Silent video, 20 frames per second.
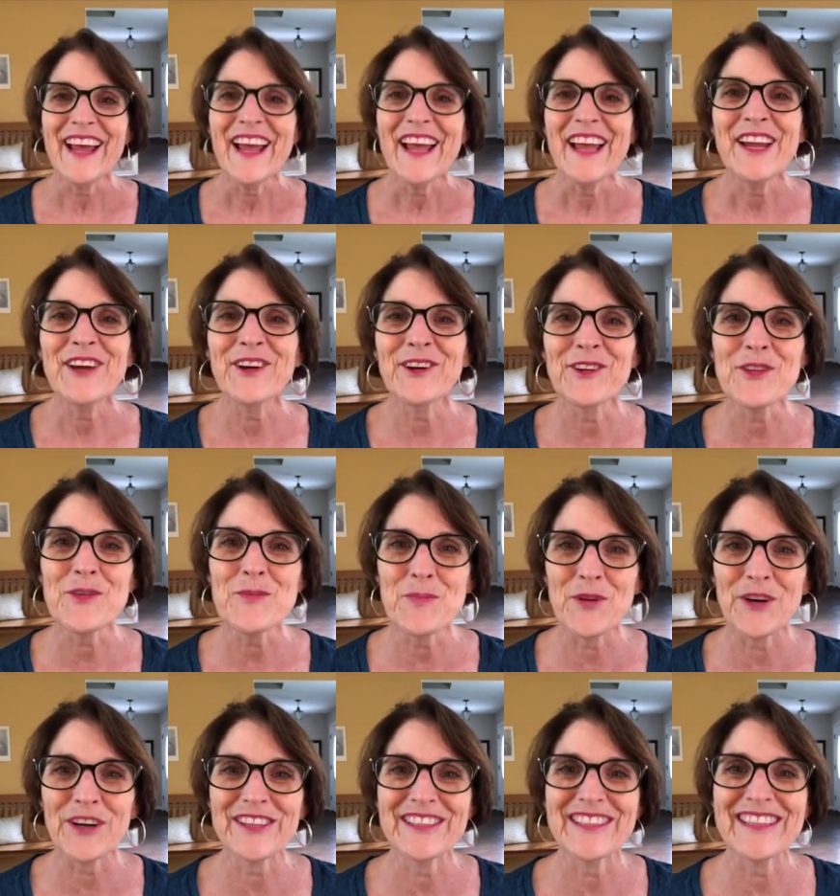Here are the
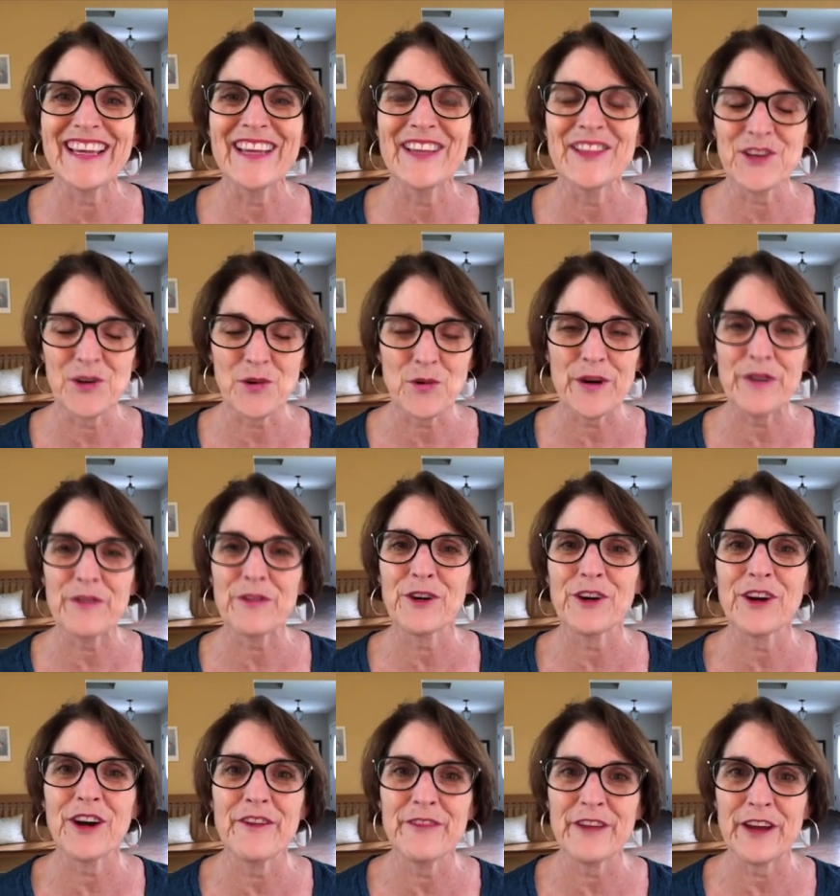books in the Quiver
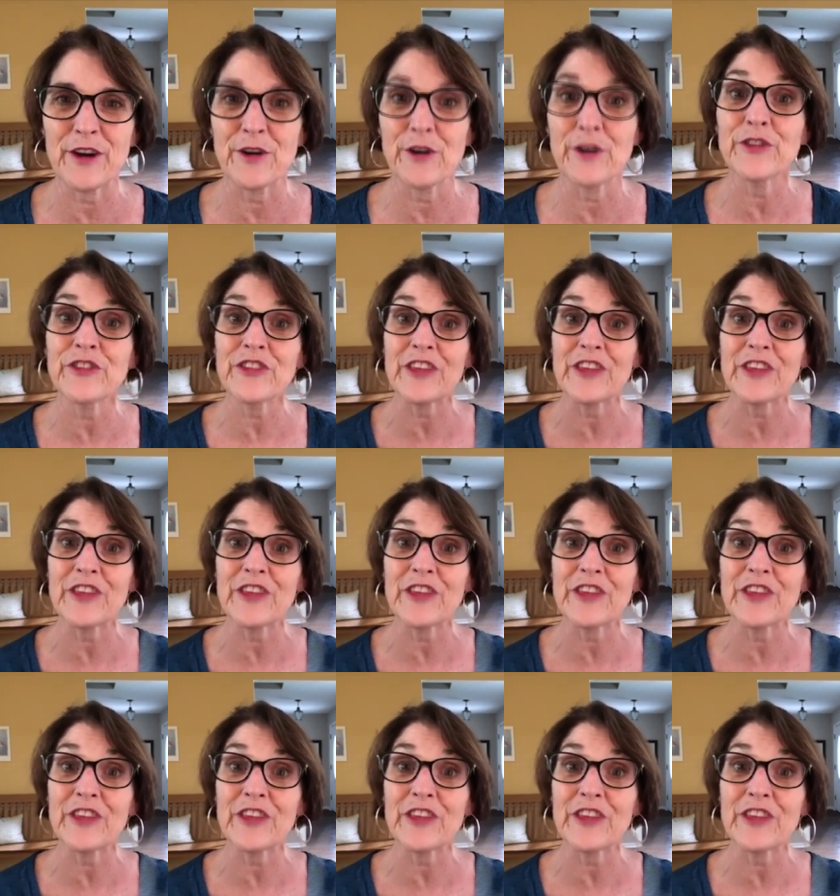of Arrows.